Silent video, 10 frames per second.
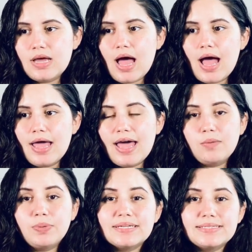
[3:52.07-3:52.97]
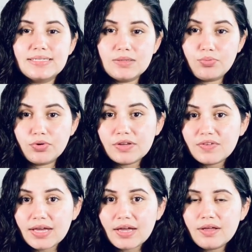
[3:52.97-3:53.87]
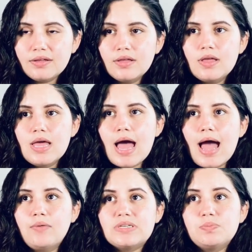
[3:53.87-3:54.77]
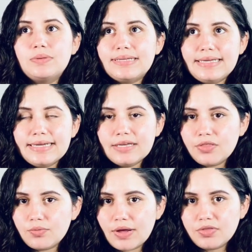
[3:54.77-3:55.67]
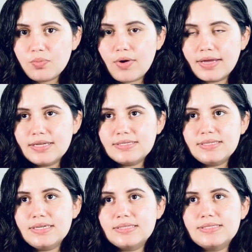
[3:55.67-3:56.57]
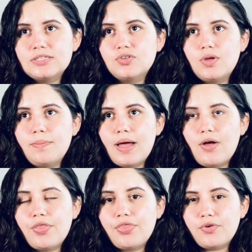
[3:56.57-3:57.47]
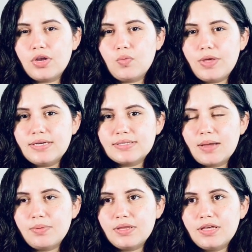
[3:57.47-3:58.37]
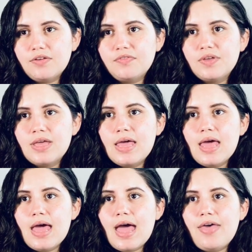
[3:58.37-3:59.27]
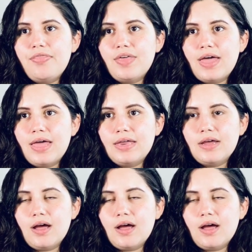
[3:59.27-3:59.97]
I had placenta previa. I was bleeding throughout the pregnancy until about 30 weeks, I believe. And then